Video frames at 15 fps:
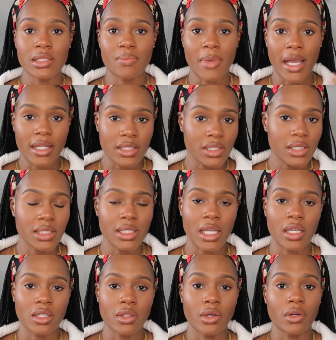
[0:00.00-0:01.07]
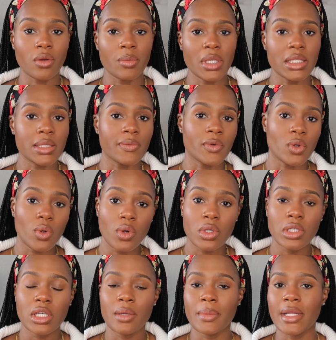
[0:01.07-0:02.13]
Mine is just taking longer because I'm
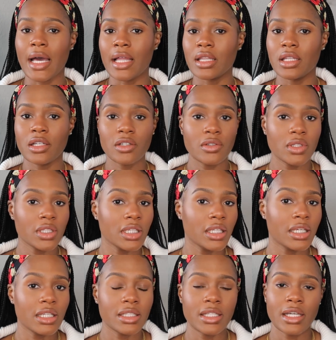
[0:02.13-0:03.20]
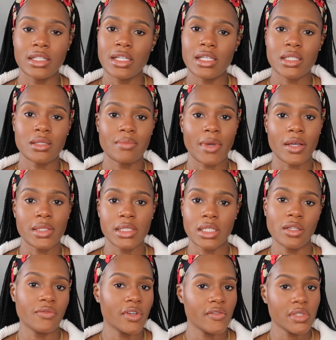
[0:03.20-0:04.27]
recording it, but I literally get done this in about 10
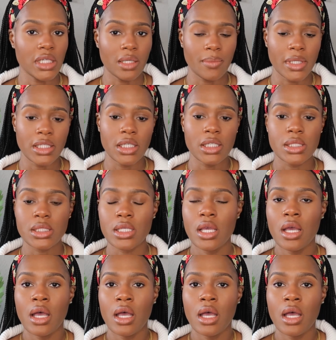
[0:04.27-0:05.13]
to 15 minutes.